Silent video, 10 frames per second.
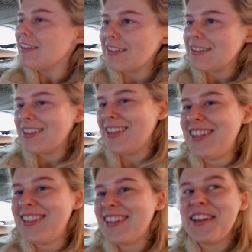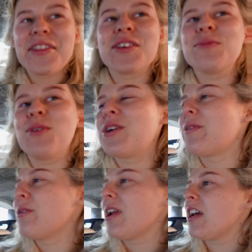it's weird. this morning
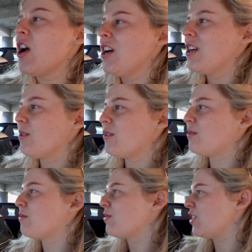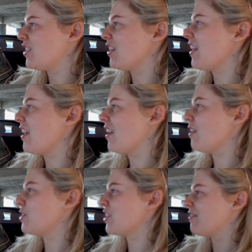when you were like, would you turn that
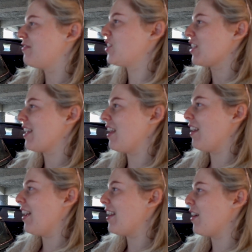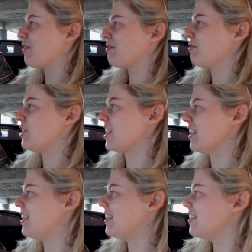light? Would you shut that light out? I was like,
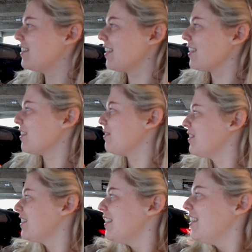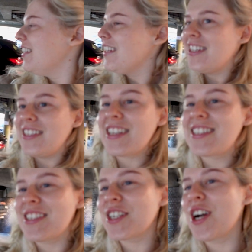you? turn that light off, will you?
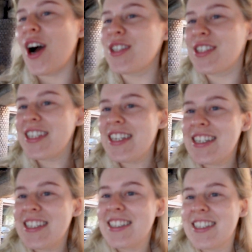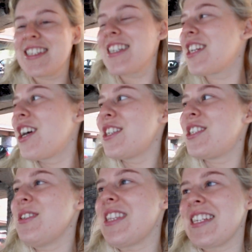That's such no, a close that door, would you? That's such a
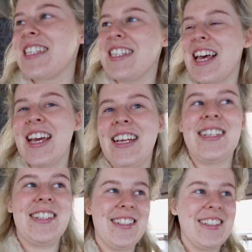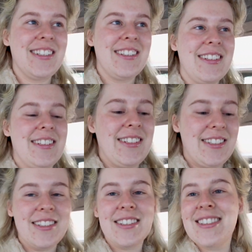cartoon thing to say. My
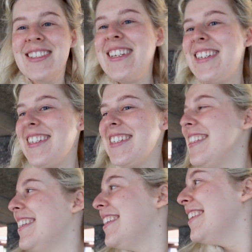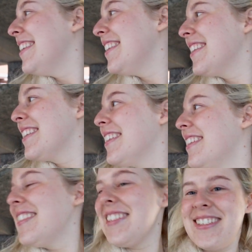girl. I'm still
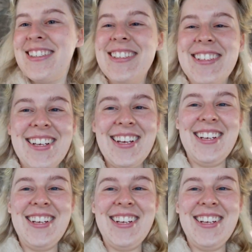animated at that time.